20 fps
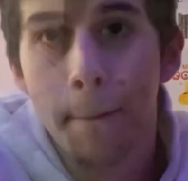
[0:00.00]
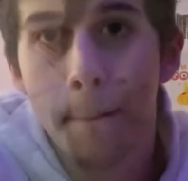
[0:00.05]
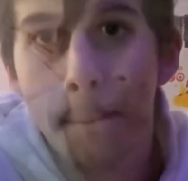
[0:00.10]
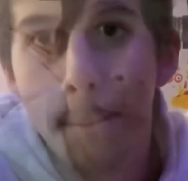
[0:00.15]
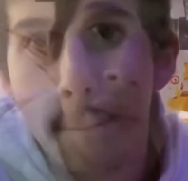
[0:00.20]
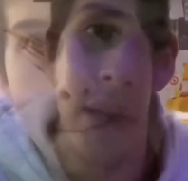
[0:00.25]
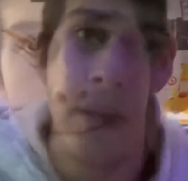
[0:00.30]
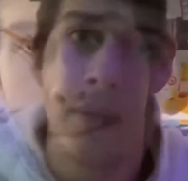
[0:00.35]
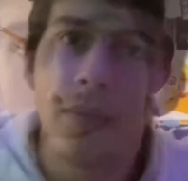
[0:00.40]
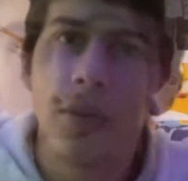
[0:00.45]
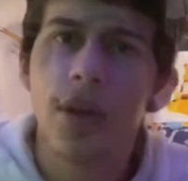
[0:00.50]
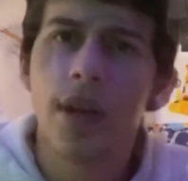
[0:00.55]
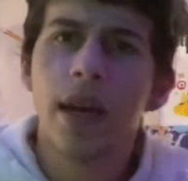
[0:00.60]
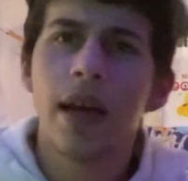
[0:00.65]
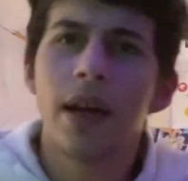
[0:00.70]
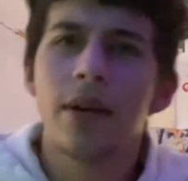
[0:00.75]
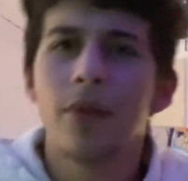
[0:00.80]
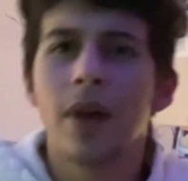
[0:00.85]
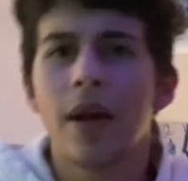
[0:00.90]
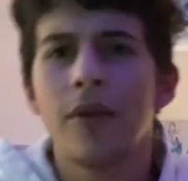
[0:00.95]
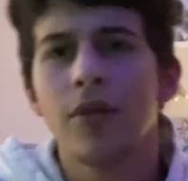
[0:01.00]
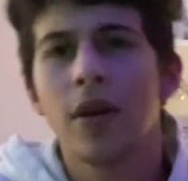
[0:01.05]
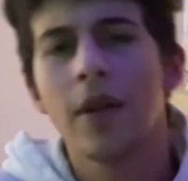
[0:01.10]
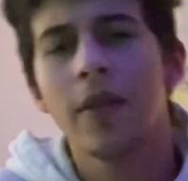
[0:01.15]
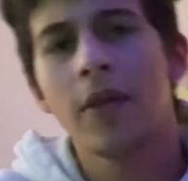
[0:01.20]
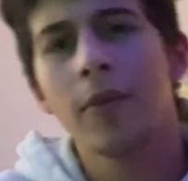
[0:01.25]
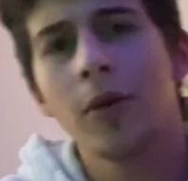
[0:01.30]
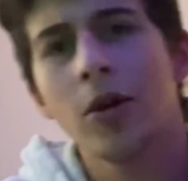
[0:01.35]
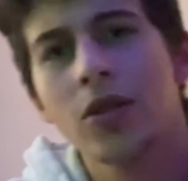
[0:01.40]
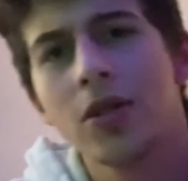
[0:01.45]
At number 9, we have one of
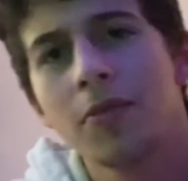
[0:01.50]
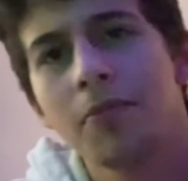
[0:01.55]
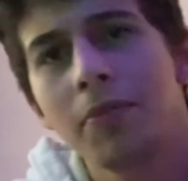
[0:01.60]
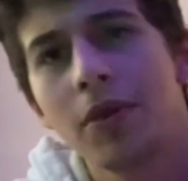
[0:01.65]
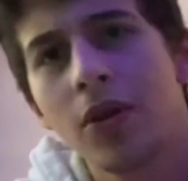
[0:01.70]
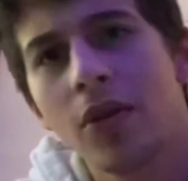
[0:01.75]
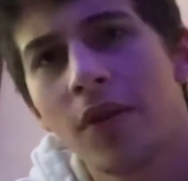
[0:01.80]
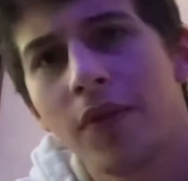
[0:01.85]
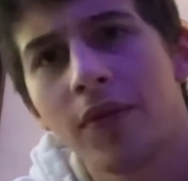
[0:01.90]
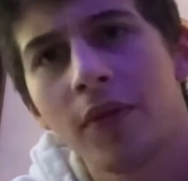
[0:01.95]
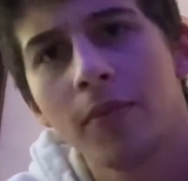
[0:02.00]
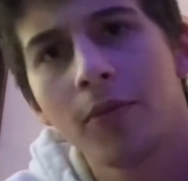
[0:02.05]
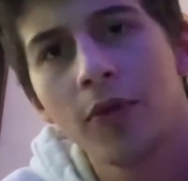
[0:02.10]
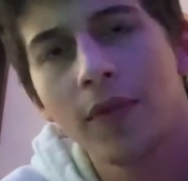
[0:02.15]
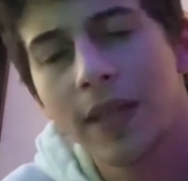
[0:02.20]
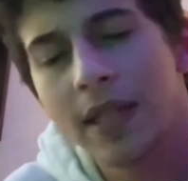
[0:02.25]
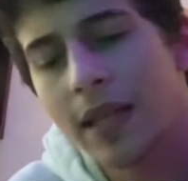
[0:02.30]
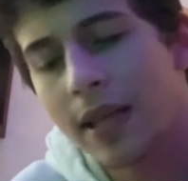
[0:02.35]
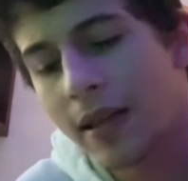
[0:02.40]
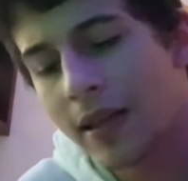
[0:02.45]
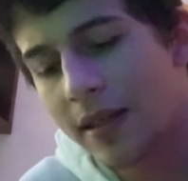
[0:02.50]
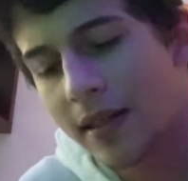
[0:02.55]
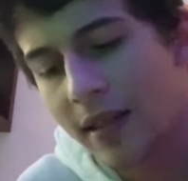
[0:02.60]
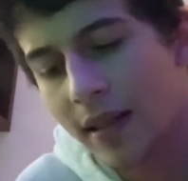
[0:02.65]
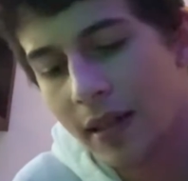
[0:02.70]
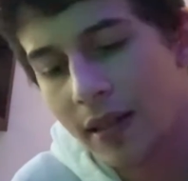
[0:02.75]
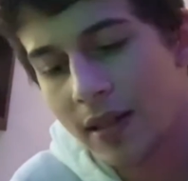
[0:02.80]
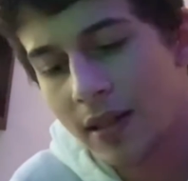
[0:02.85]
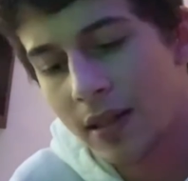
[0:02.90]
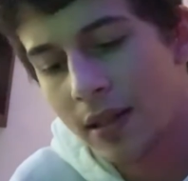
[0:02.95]
the most beautiful movies on this
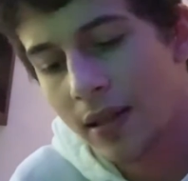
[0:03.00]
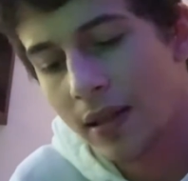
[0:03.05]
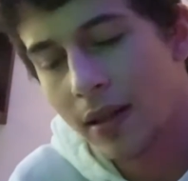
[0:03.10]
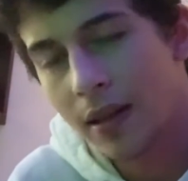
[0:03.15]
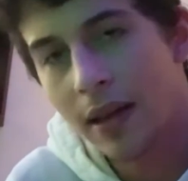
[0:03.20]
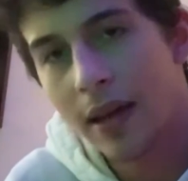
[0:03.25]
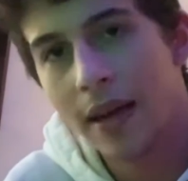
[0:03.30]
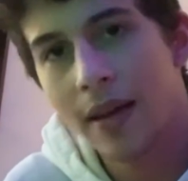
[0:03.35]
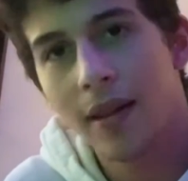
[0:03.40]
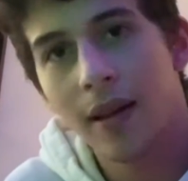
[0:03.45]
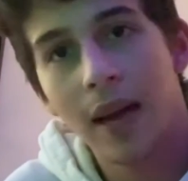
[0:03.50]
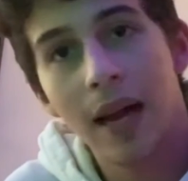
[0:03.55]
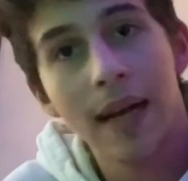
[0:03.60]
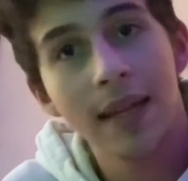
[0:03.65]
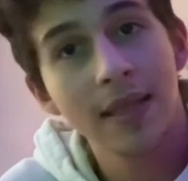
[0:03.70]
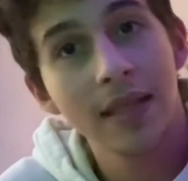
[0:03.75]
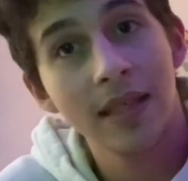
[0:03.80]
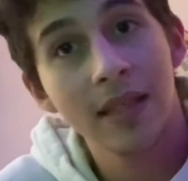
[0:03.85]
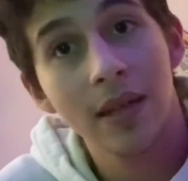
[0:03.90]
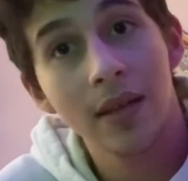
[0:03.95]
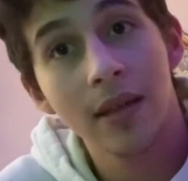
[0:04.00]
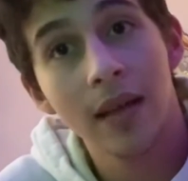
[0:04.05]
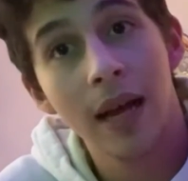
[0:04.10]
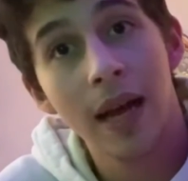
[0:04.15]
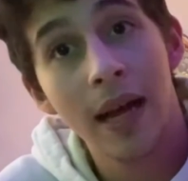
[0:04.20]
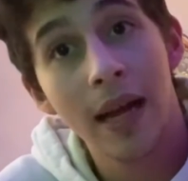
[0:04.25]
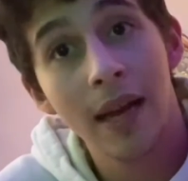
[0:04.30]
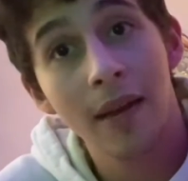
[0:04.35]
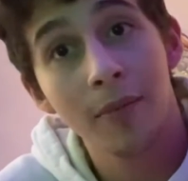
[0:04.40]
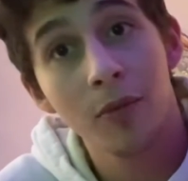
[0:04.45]
list, and the last Isao
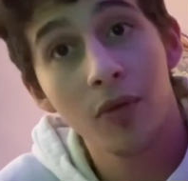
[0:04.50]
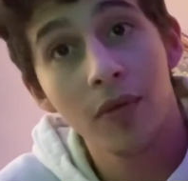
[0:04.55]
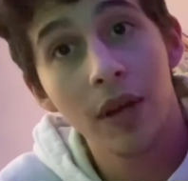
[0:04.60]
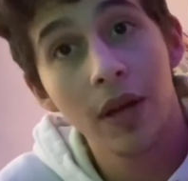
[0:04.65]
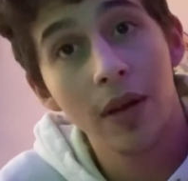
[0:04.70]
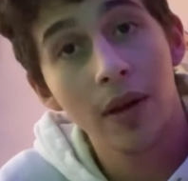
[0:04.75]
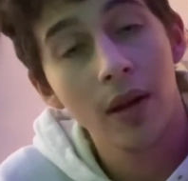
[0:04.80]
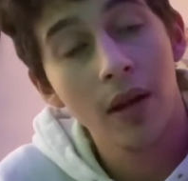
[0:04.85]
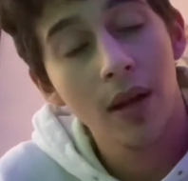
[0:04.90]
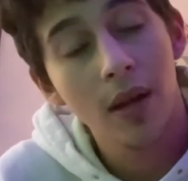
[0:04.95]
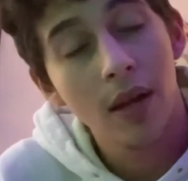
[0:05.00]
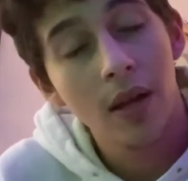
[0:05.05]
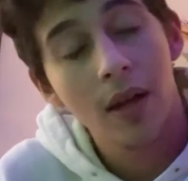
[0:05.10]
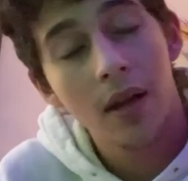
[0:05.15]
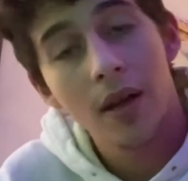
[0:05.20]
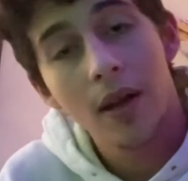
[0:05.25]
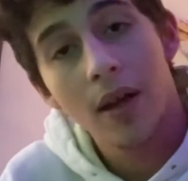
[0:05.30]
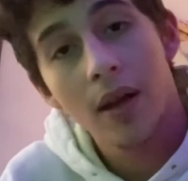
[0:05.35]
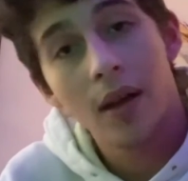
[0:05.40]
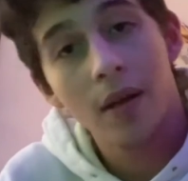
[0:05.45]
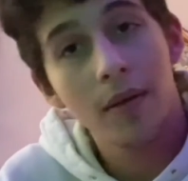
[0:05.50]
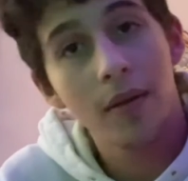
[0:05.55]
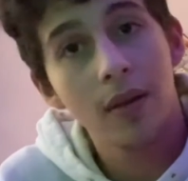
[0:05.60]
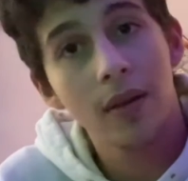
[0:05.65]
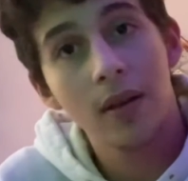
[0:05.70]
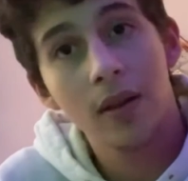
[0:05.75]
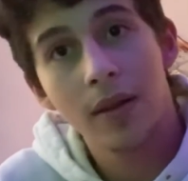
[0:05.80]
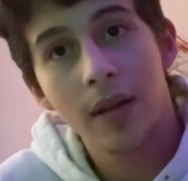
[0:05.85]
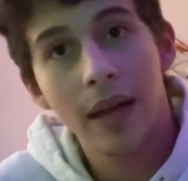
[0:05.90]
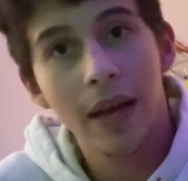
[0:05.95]
Takahata movie,
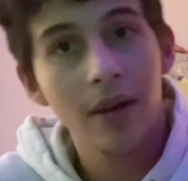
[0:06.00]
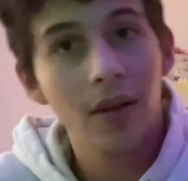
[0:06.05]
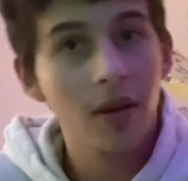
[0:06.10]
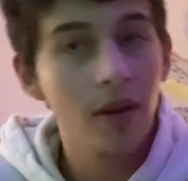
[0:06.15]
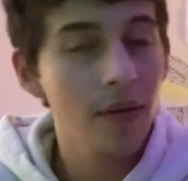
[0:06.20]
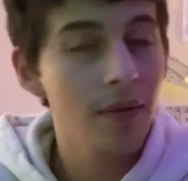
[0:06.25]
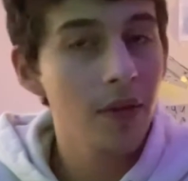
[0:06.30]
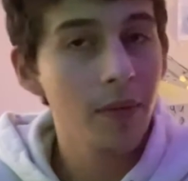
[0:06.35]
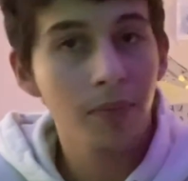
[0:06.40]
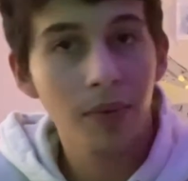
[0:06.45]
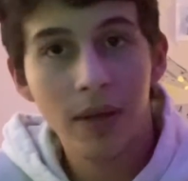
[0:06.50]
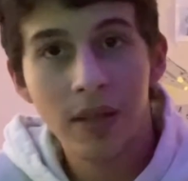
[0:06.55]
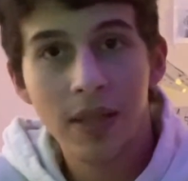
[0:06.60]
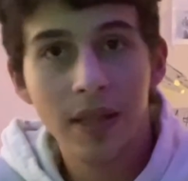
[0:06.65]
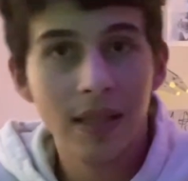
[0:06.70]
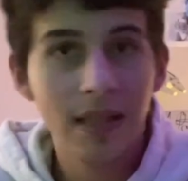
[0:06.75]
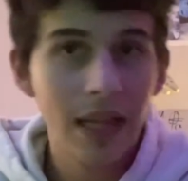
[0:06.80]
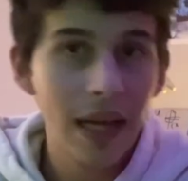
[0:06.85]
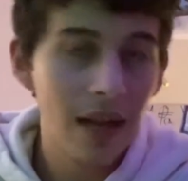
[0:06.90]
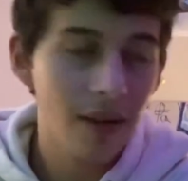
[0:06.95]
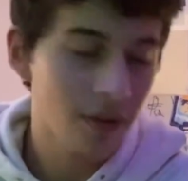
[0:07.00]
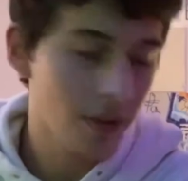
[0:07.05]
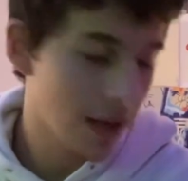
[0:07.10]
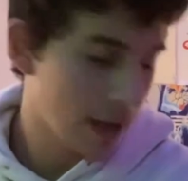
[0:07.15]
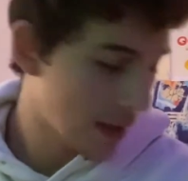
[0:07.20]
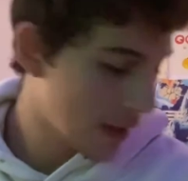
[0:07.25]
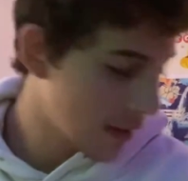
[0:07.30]
Tale of the Princess Kaguya.